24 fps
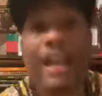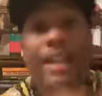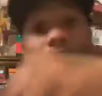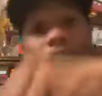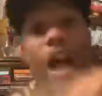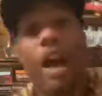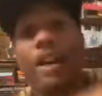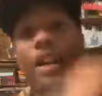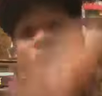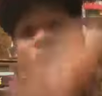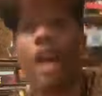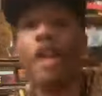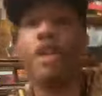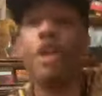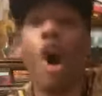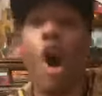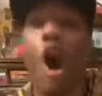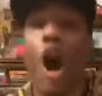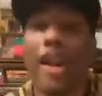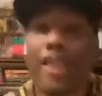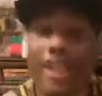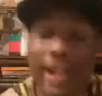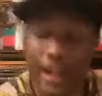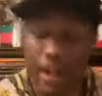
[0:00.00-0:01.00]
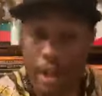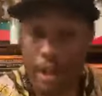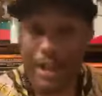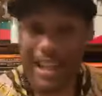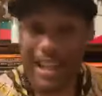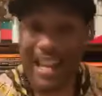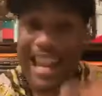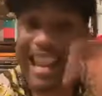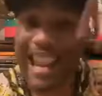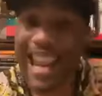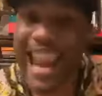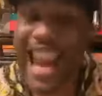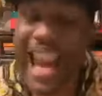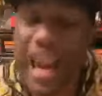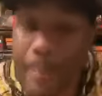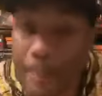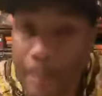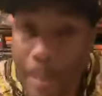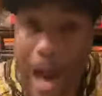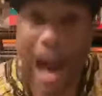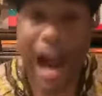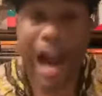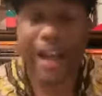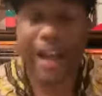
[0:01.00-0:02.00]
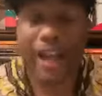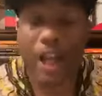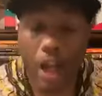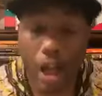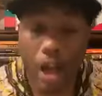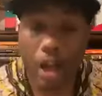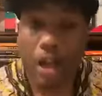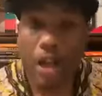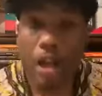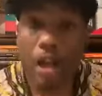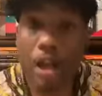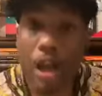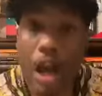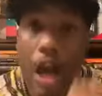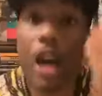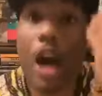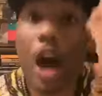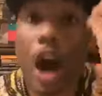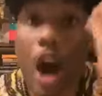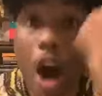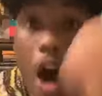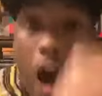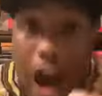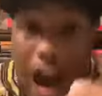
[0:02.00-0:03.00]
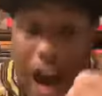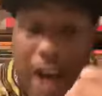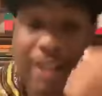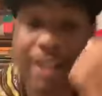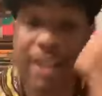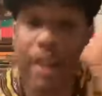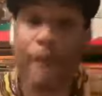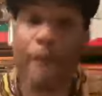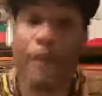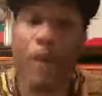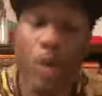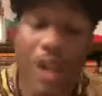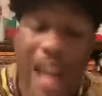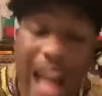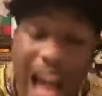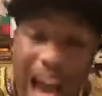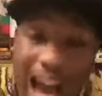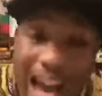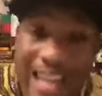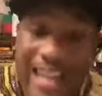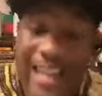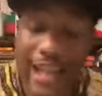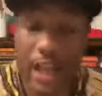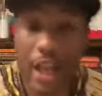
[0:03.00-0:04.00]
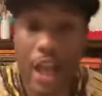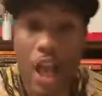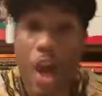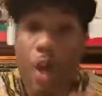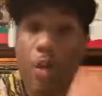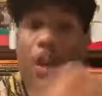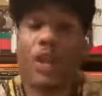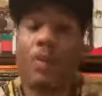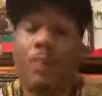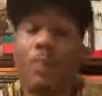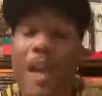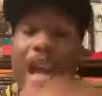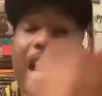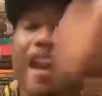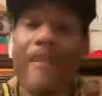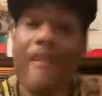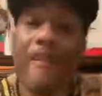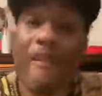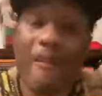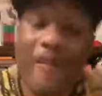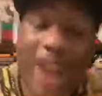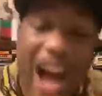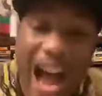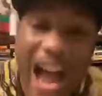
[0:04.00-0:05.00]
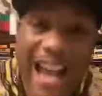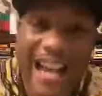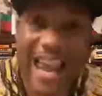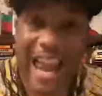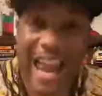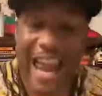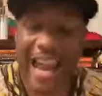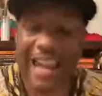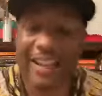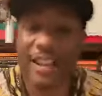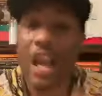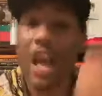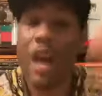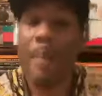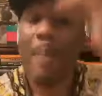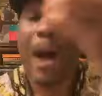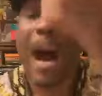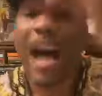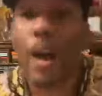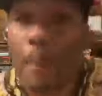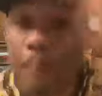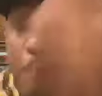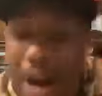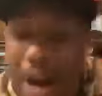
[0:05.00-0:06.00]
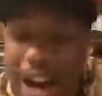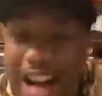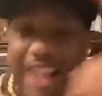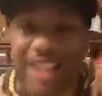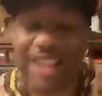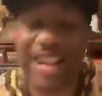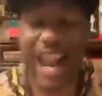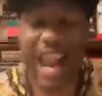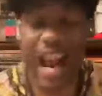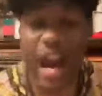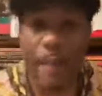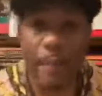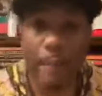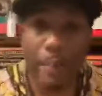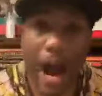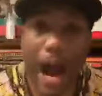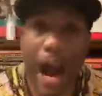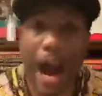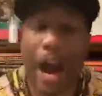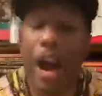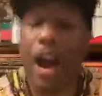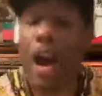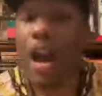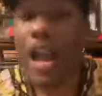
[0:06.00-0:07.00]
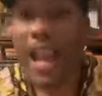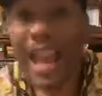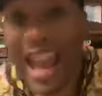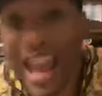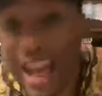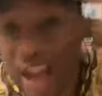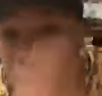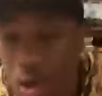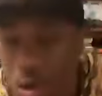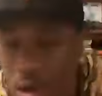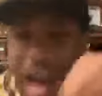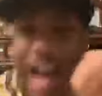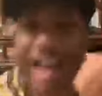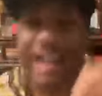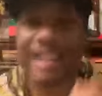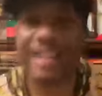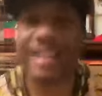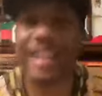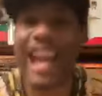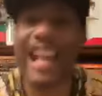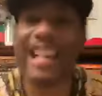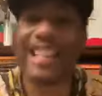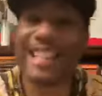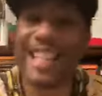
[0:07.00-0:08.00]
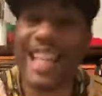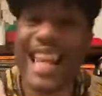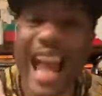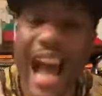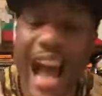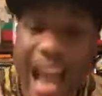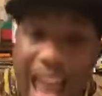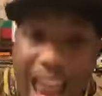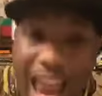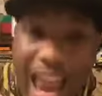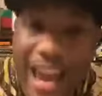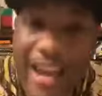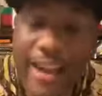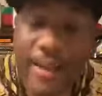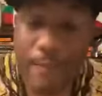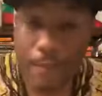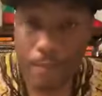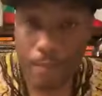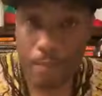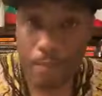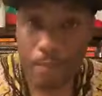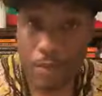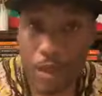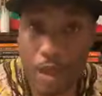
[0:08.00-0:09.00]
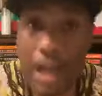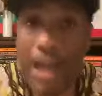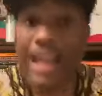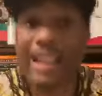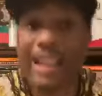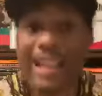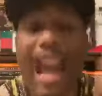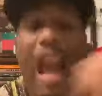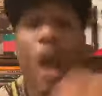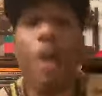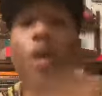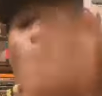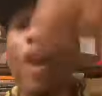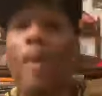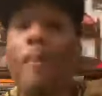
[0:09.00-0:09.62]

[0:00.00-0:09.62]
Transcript: the, the Northern Empire of the Hausa Fulani was being financed by the British Empire and the United States CIA. They were